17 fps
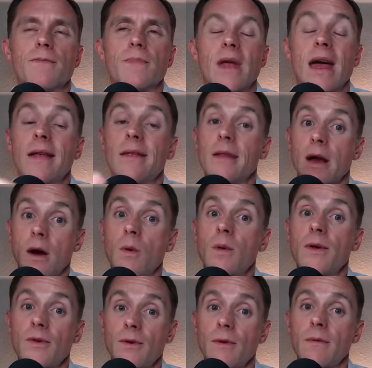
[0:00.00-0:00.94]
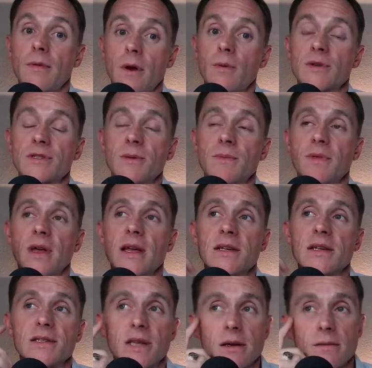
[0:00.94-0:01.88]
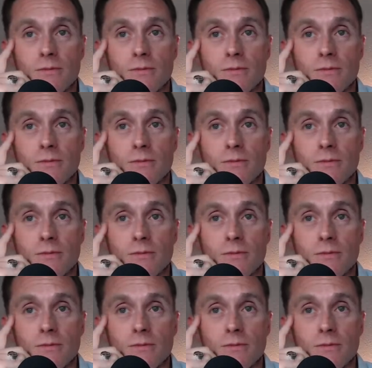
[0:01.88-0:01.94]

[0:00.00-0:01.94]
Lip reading: and there were some things that